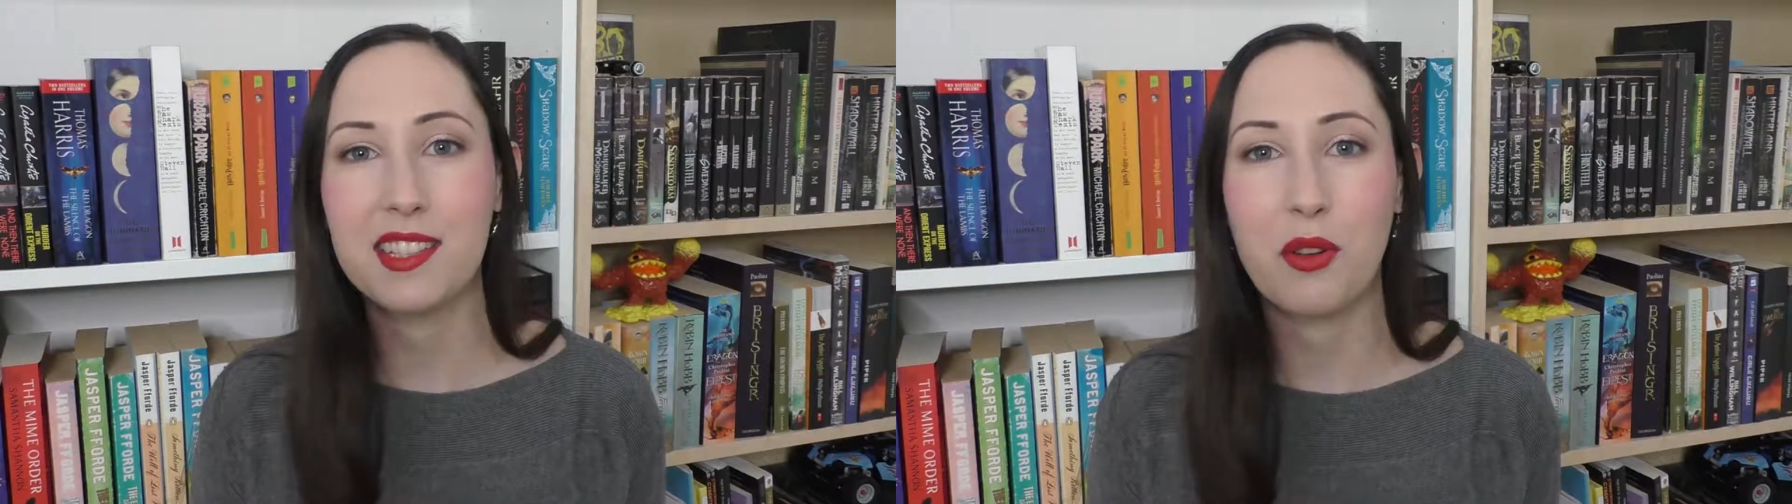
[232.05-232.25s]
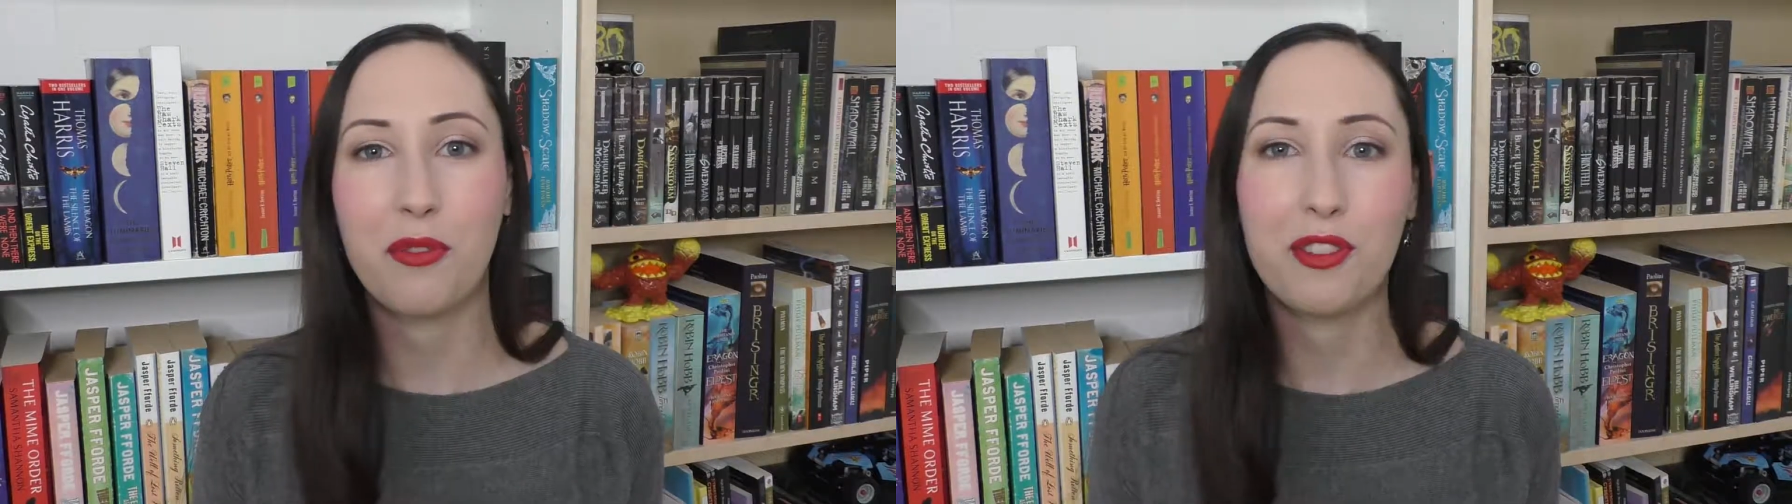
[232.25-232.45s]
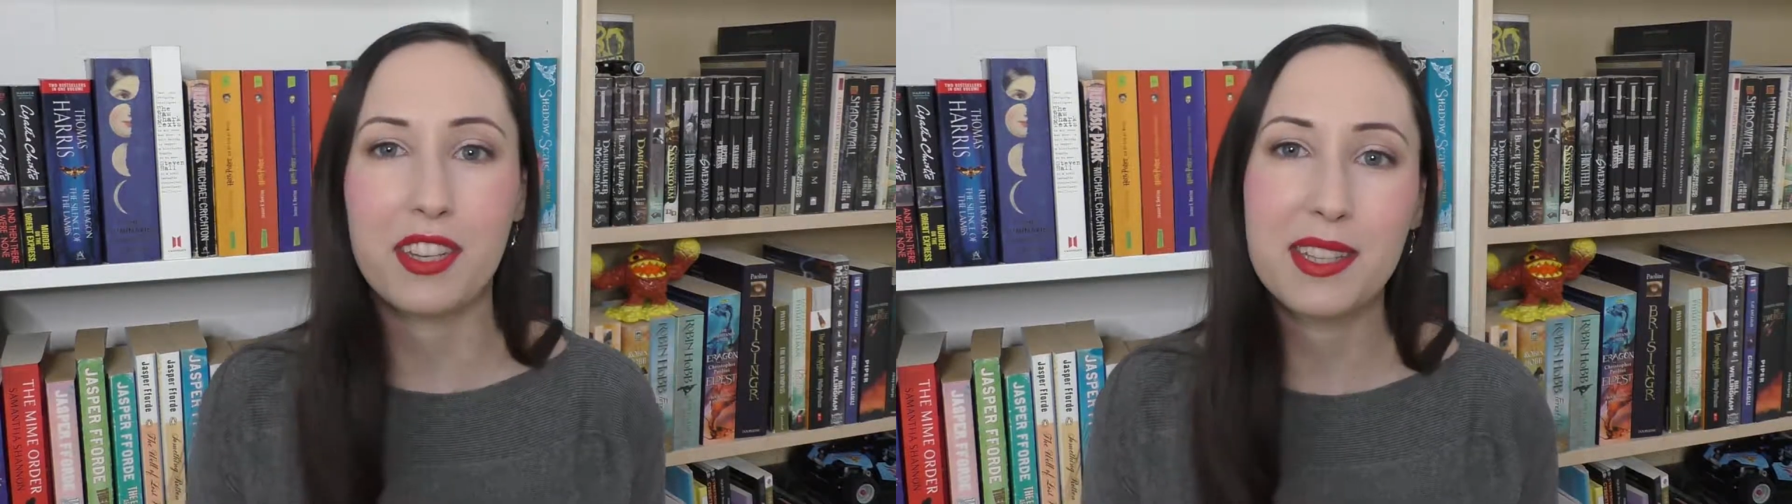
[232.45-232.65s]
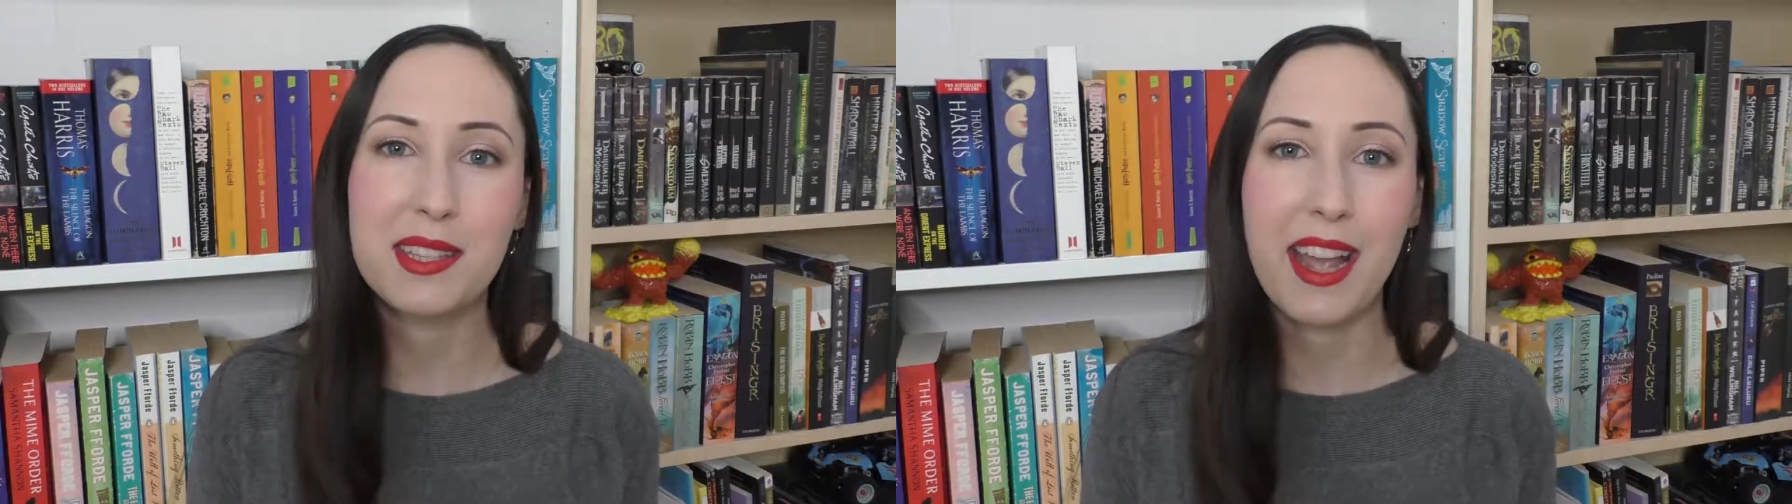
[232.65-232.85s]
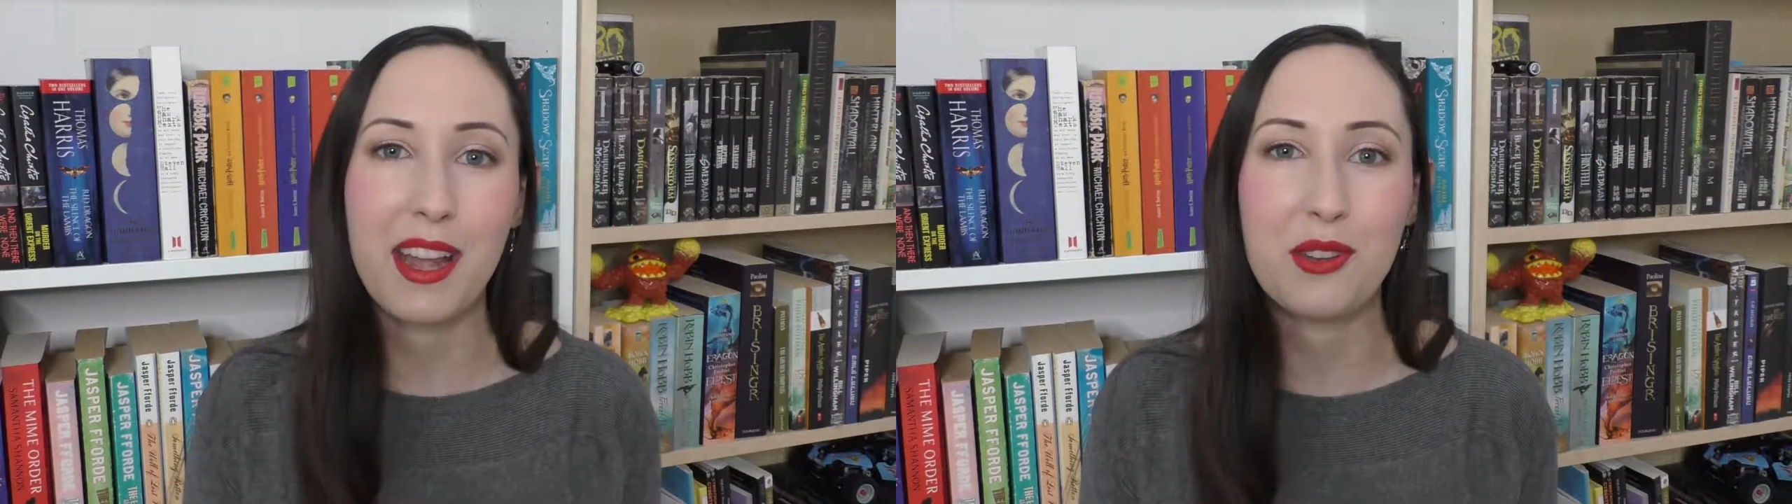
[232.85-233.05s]
So for
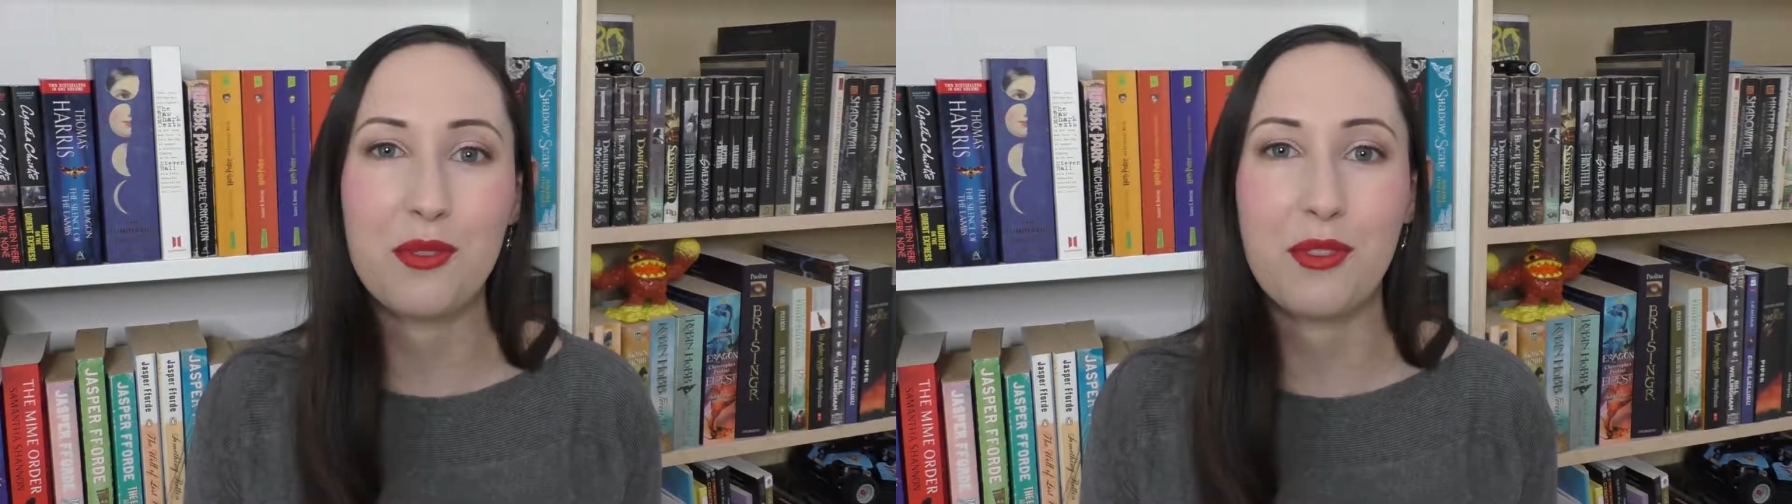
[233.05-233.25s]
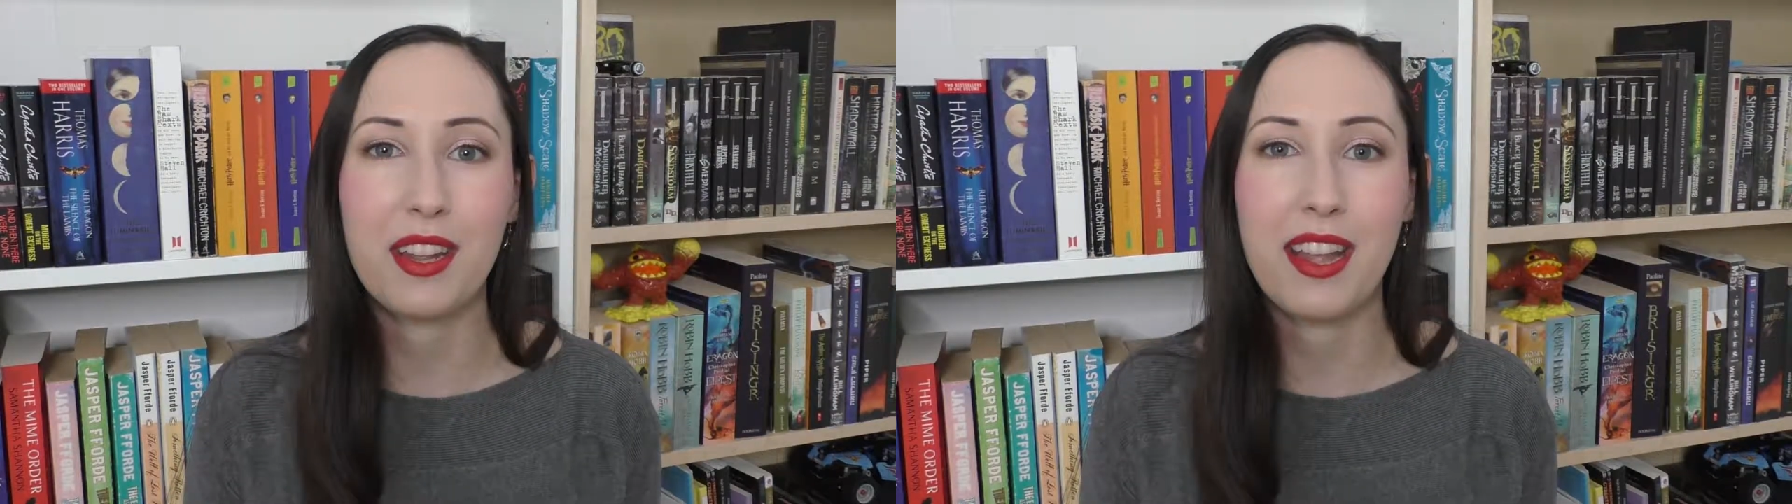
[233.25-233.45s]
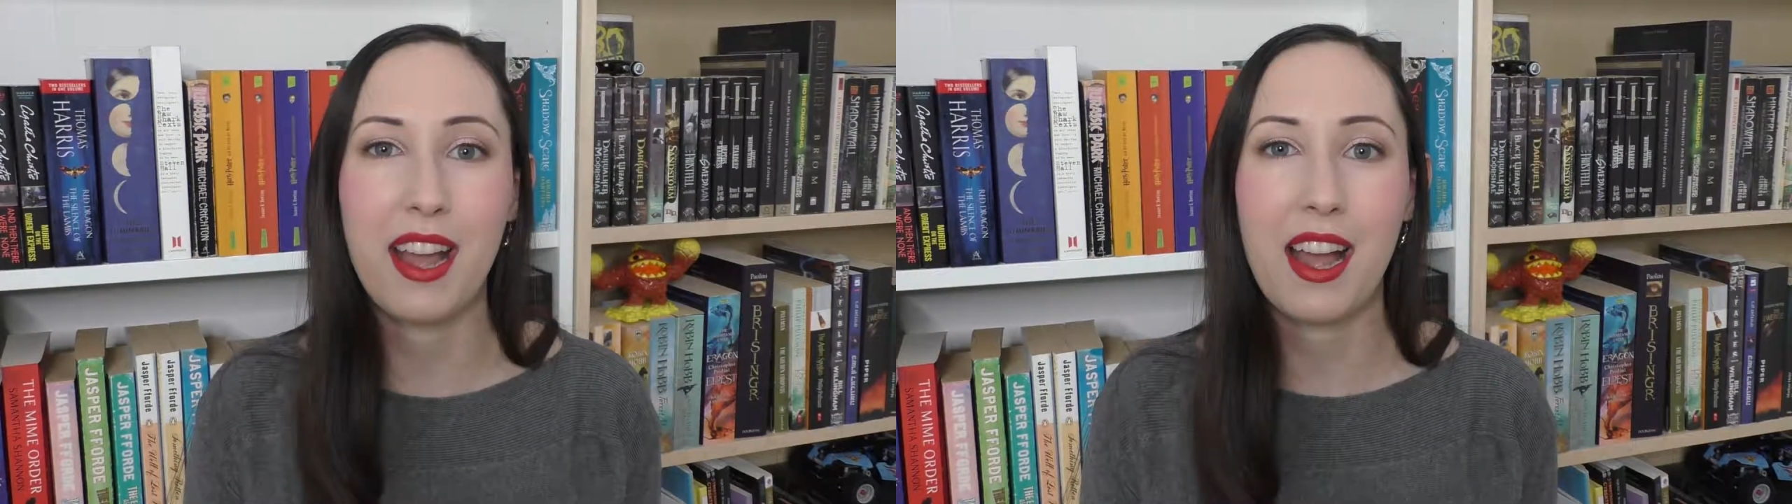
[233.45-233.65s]
this entry,